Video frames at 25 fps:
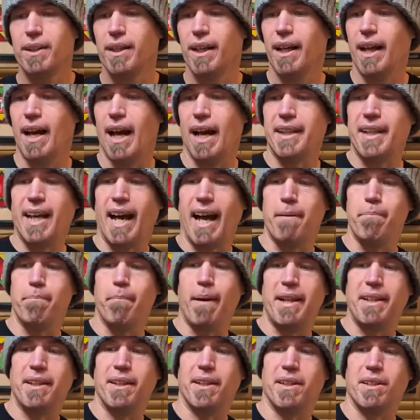and that
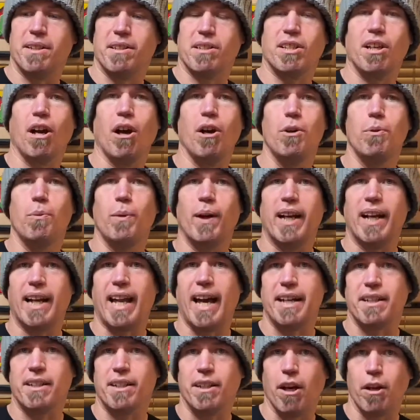meant that the toe wheel
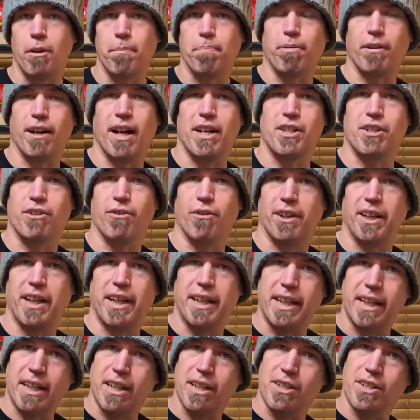had no pressure on it
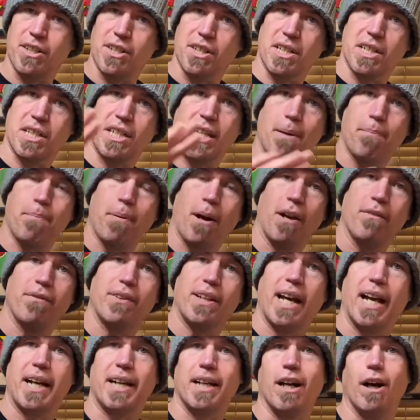and it could just skip over
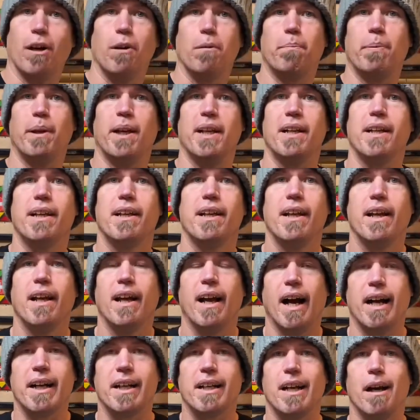that coping
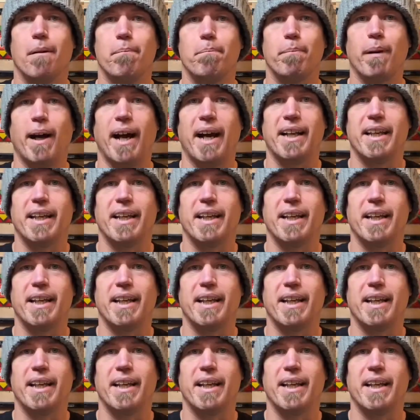and come back